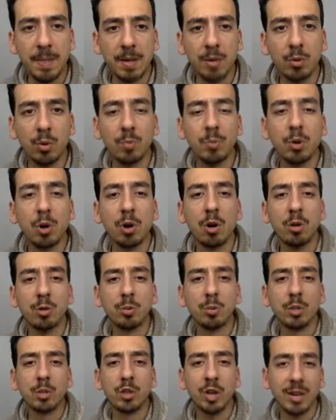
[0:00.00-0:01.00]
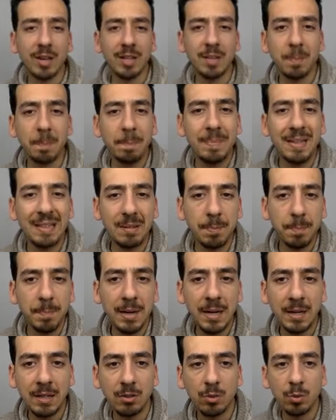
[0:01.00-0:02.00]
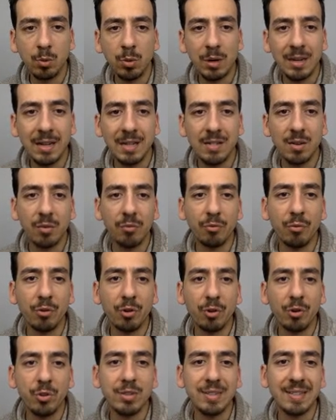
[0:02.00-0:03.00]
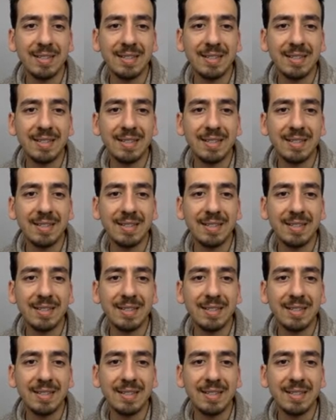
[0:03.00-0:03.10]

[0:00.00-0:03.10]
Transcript: Crypto hardware giant Bitmain to release a first